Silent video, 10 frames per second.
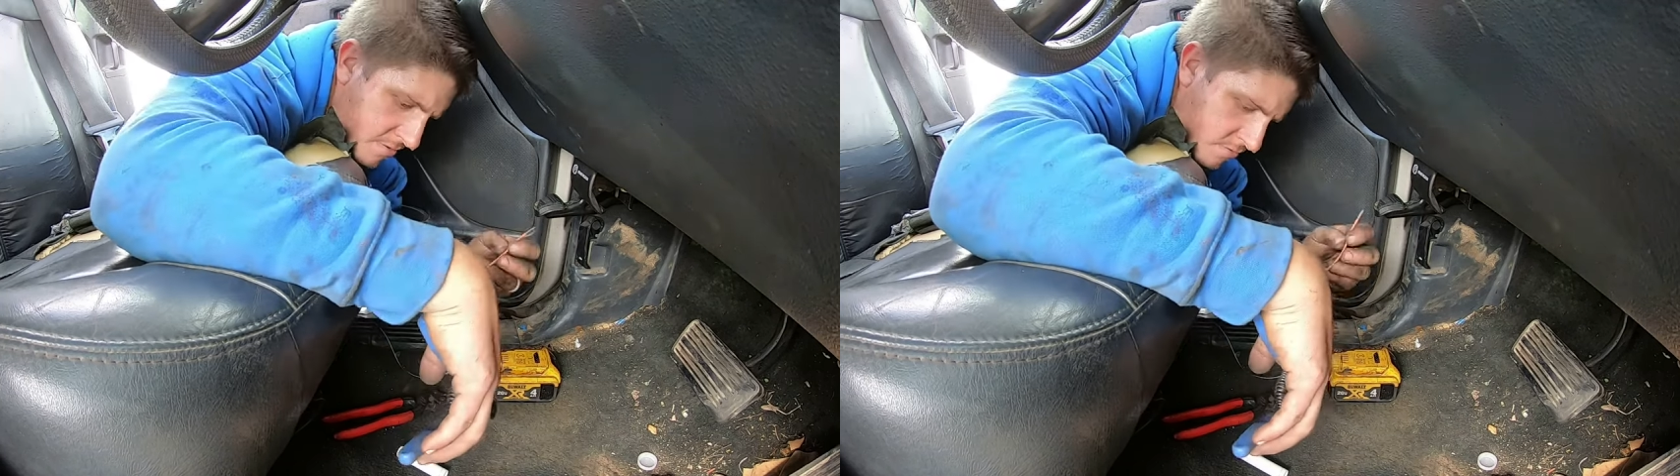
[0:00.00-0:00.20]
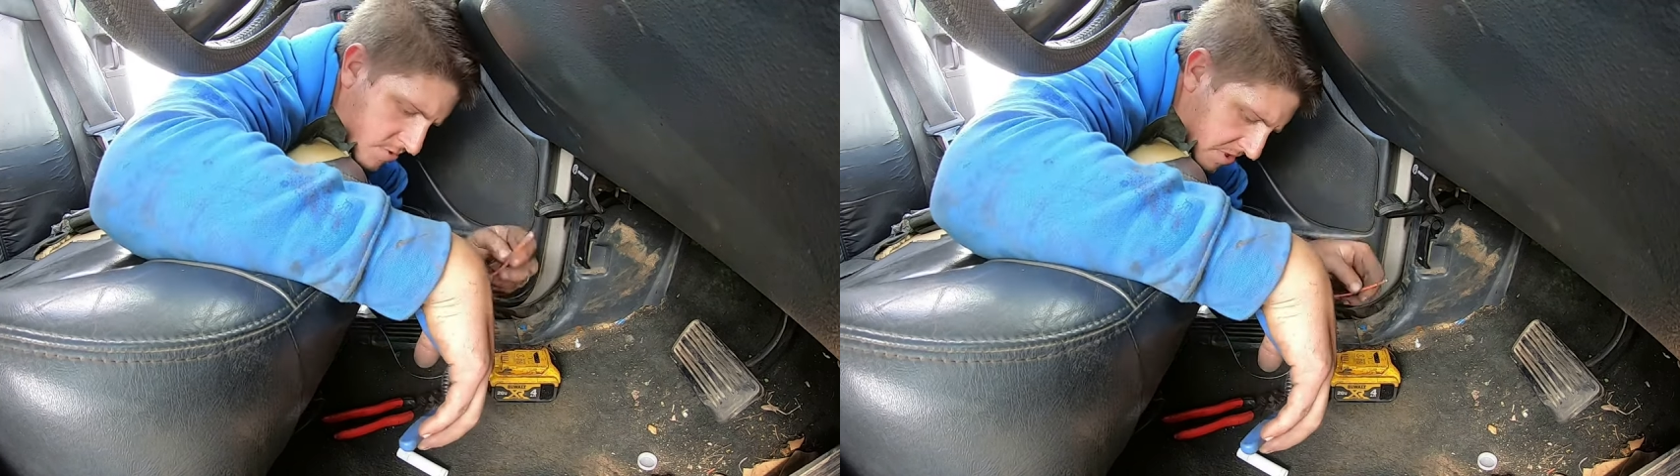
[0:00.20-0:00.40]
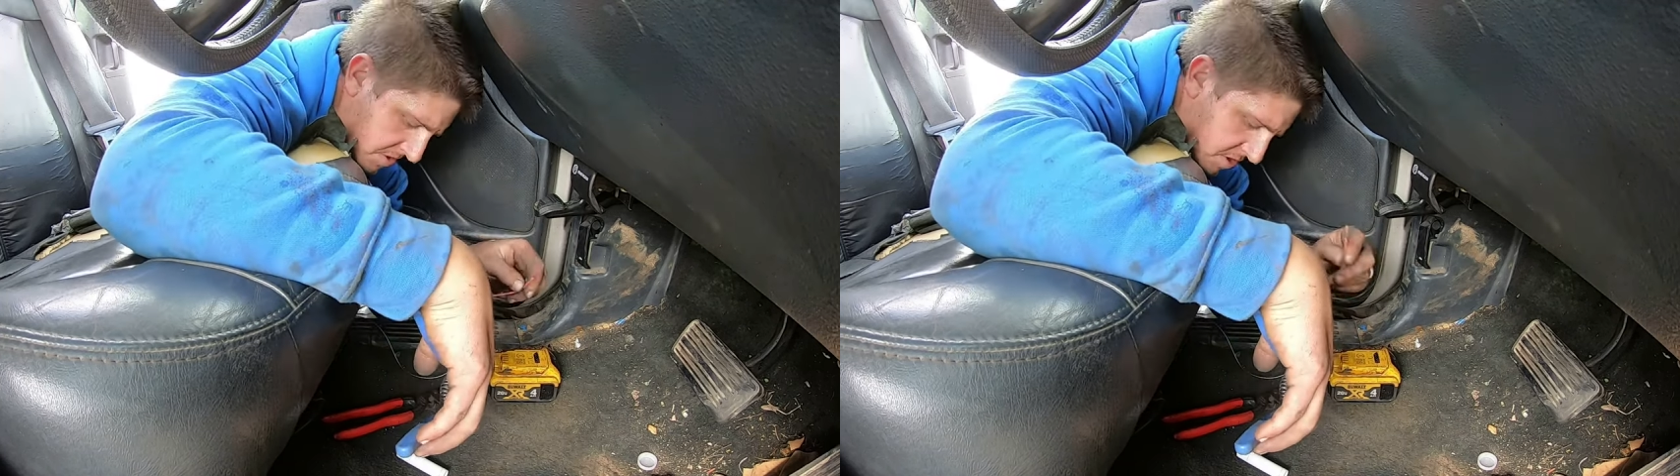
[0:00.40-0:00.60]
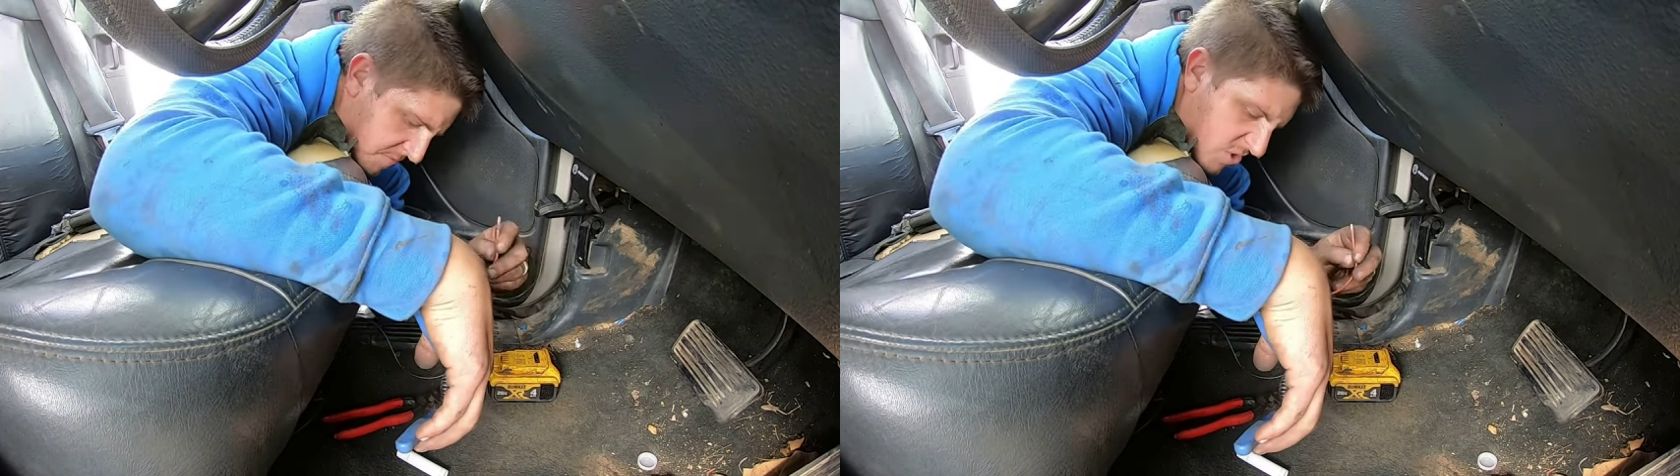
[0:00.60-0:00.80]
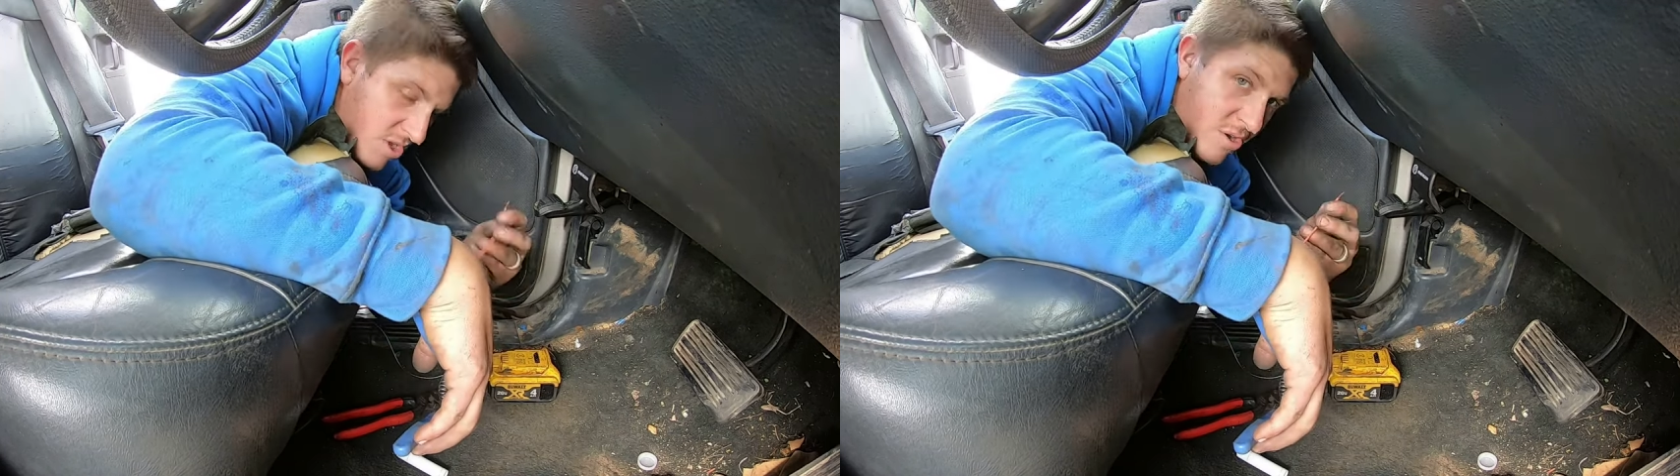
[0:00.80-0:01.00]
which is
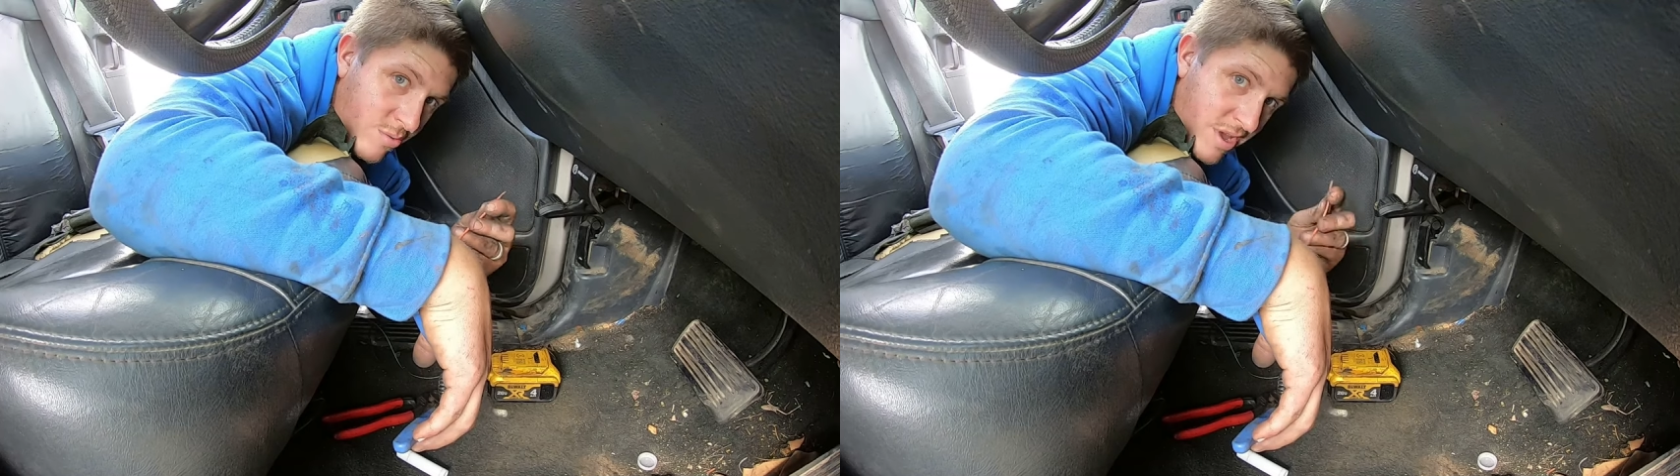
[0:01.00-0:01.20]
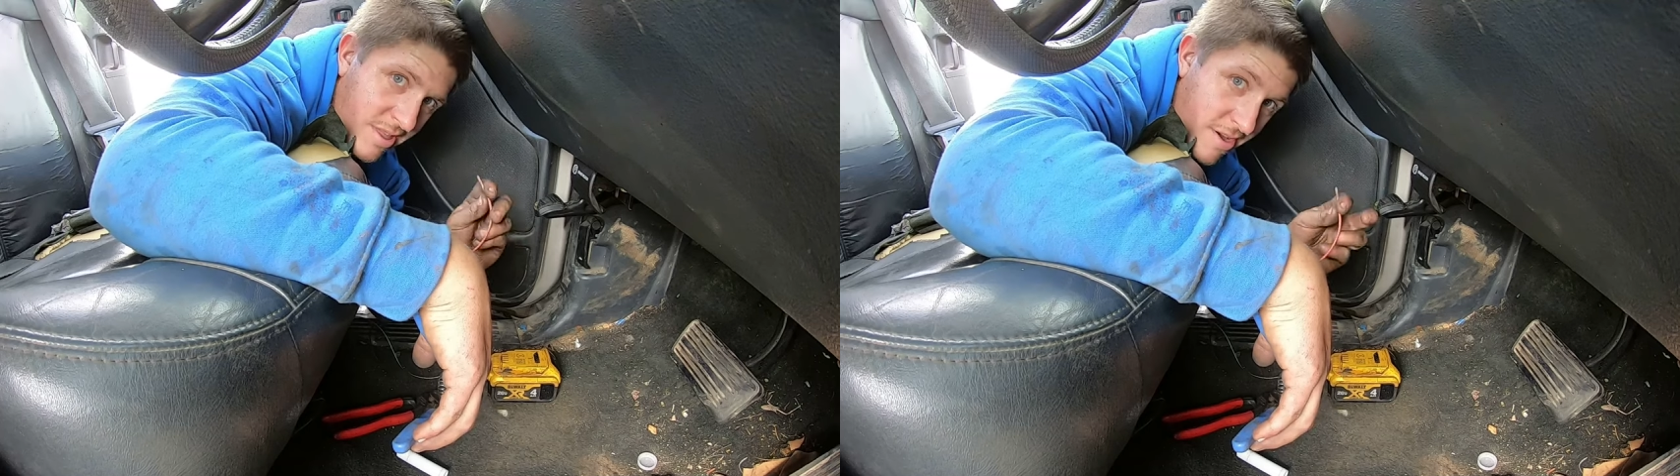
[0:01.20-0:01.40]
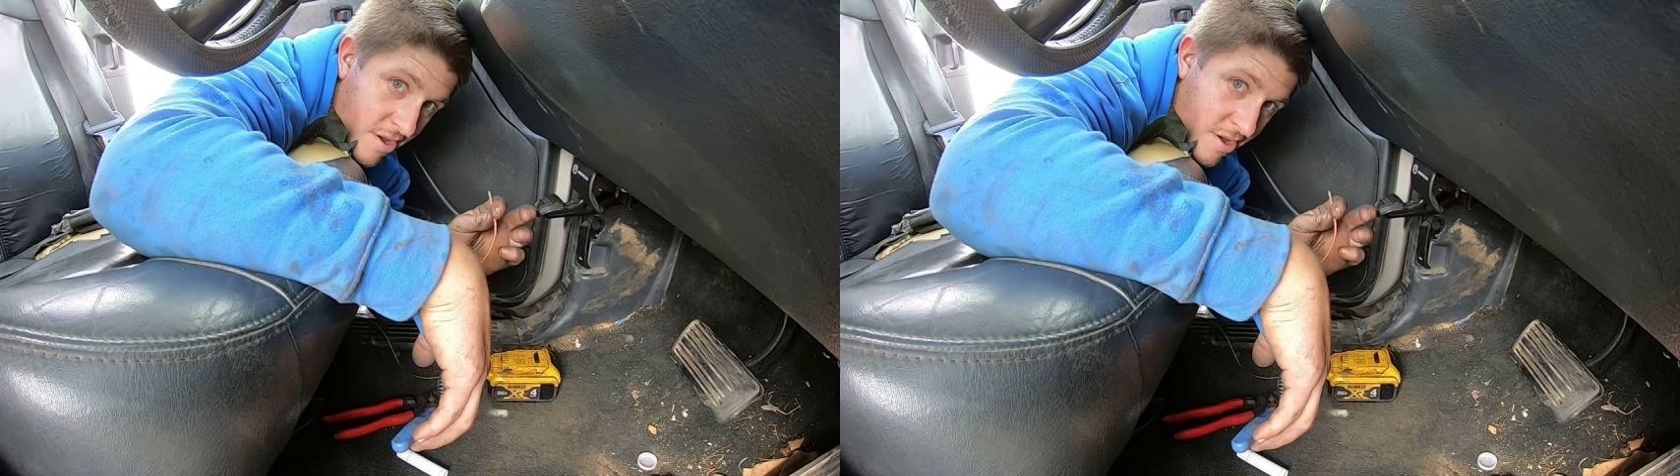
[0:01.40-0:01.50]
almost always the